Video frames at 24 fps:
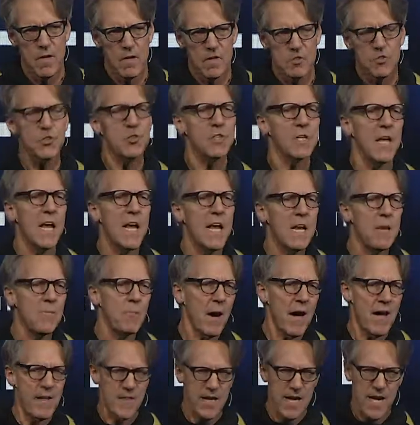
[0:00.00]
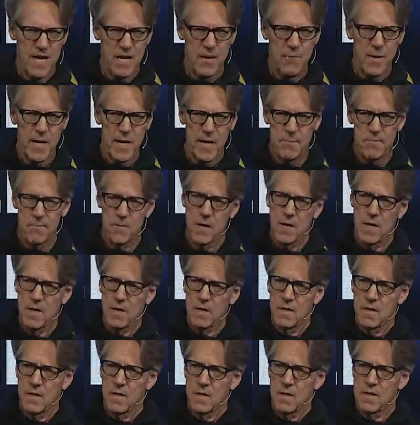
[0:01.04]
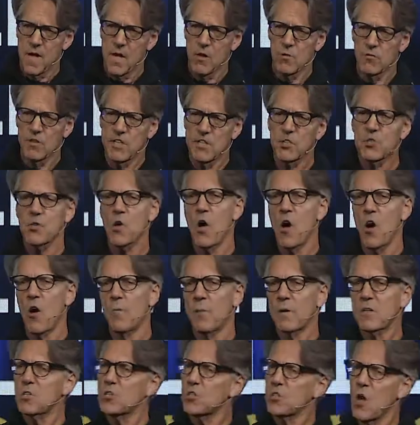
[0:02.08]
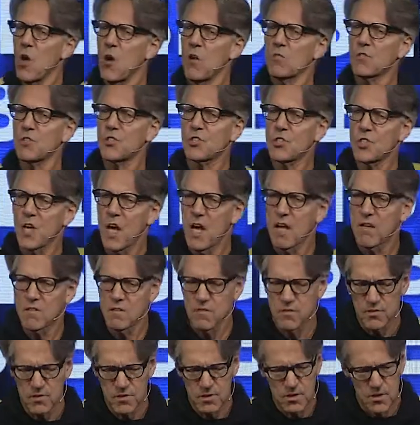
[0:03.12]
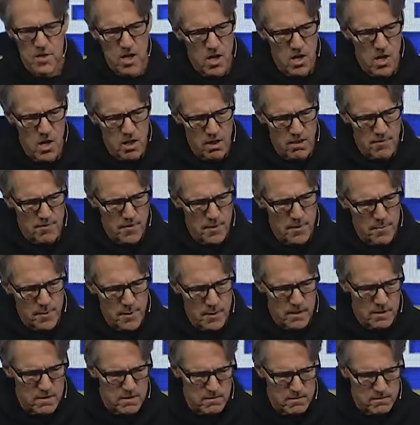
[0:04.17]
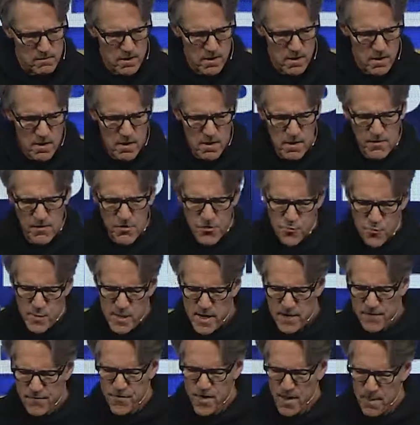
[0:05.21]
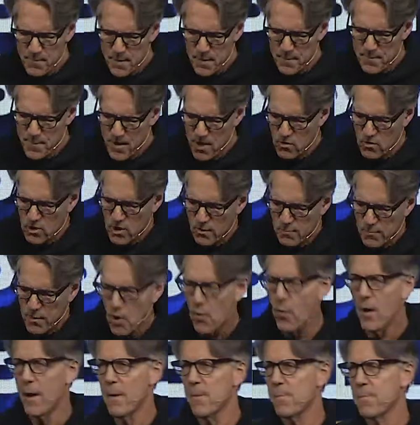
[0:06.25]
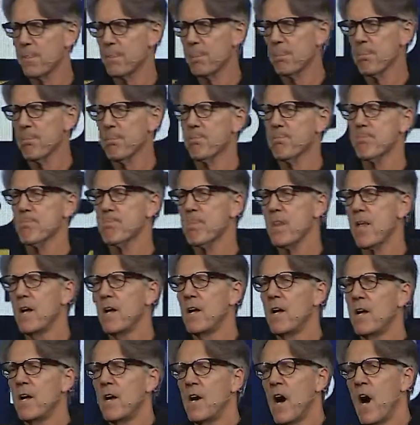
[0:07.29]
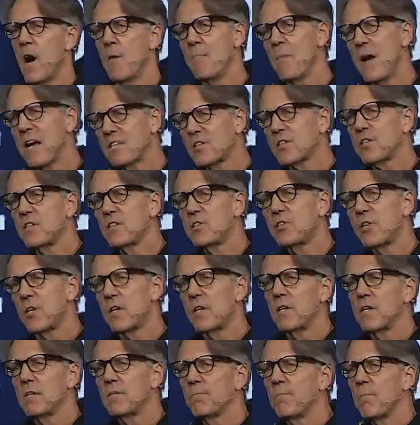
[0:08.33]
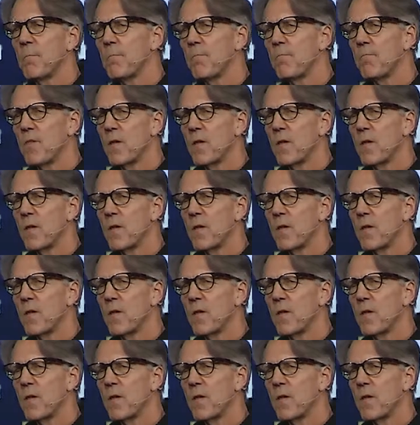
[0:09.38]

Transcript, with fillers: slain by the enemy. Not only Saul, but Saul's sons, not all of them, but three of them on Mount Gilboa. A messenger